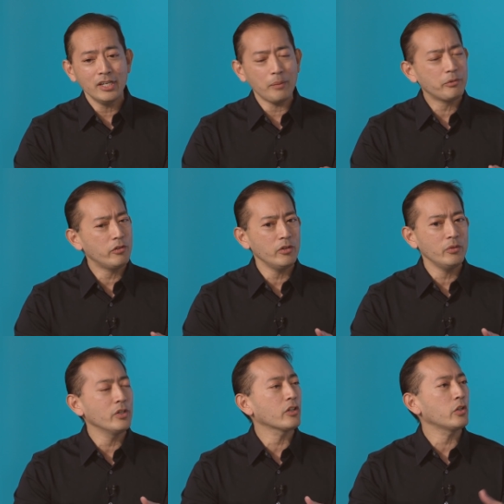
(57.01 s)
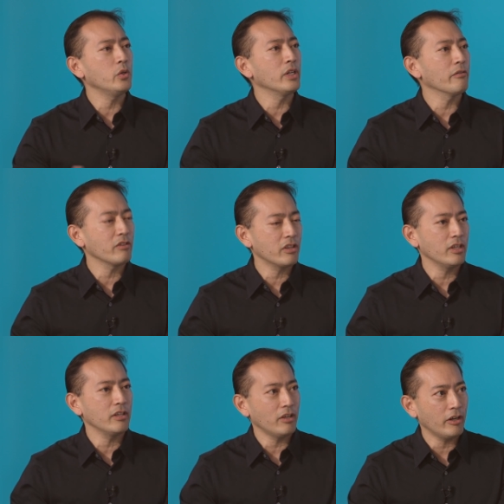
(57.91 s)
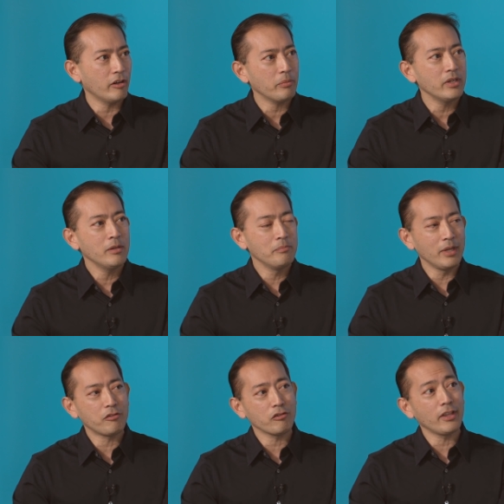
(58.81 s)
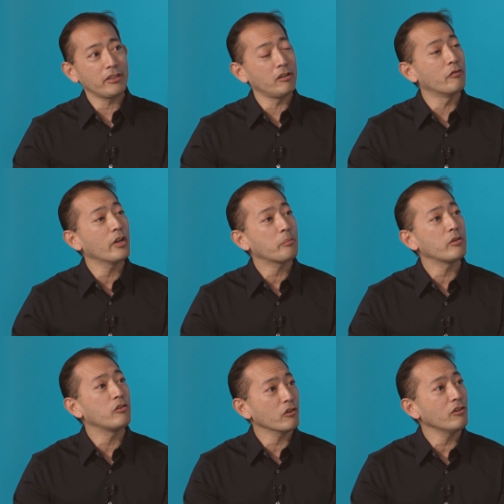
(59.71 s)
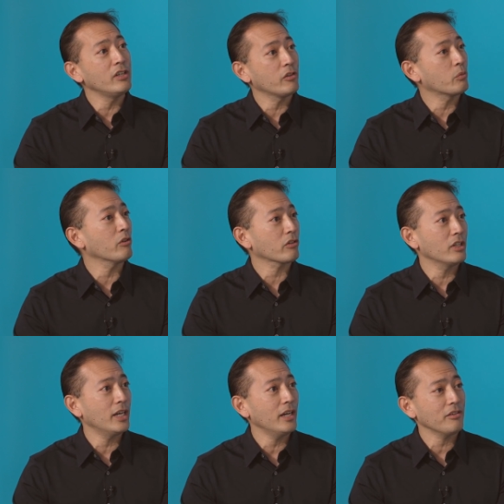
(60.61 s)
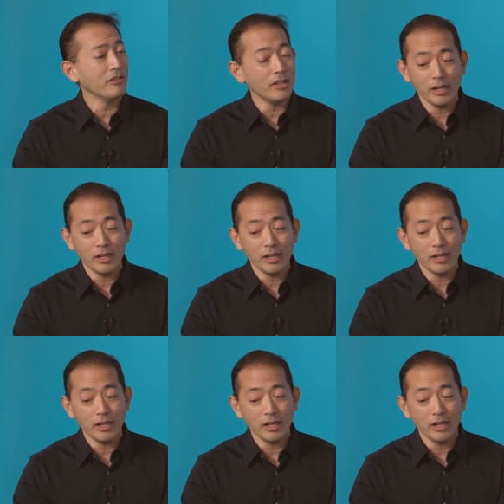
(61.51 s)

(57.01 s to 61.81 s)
up to including everything to help make sure that the developer journey is world class,